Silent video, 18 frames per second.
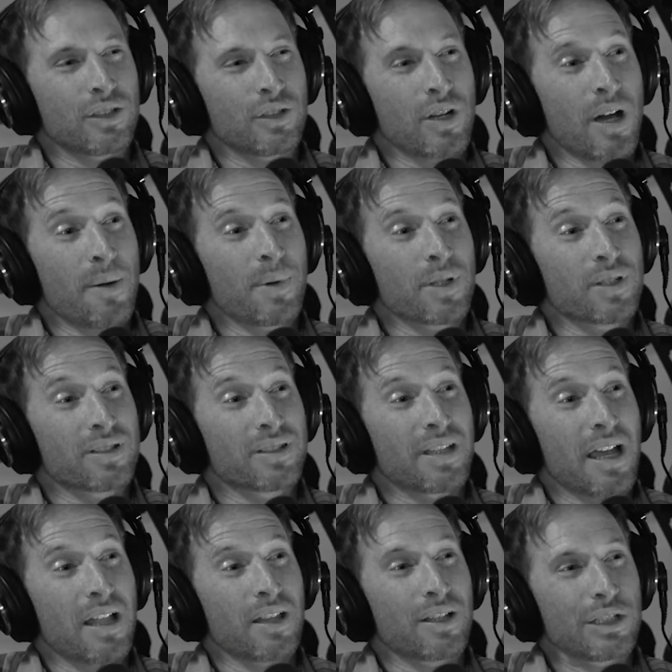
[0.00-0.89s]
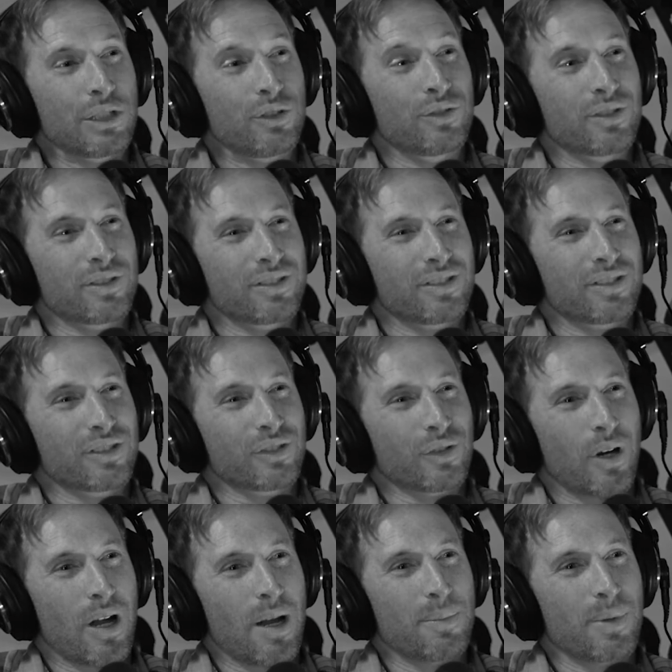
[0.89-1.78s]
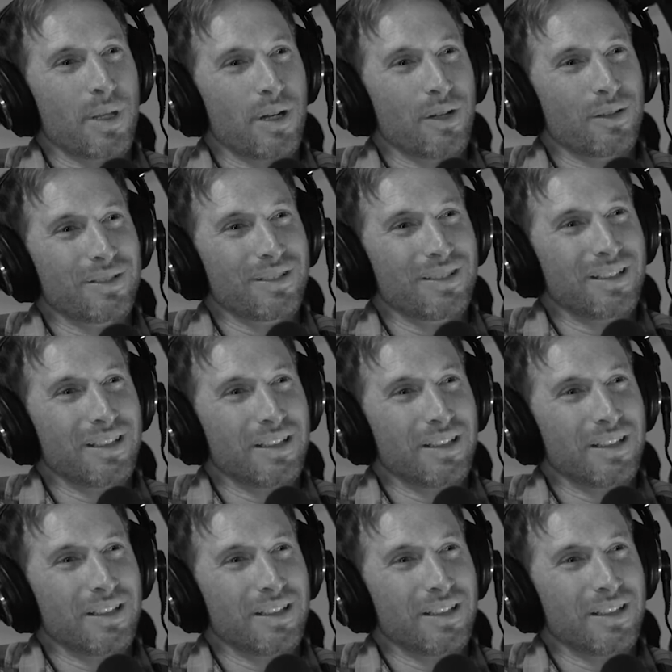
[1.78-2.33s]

Do you know how much talent you just described though?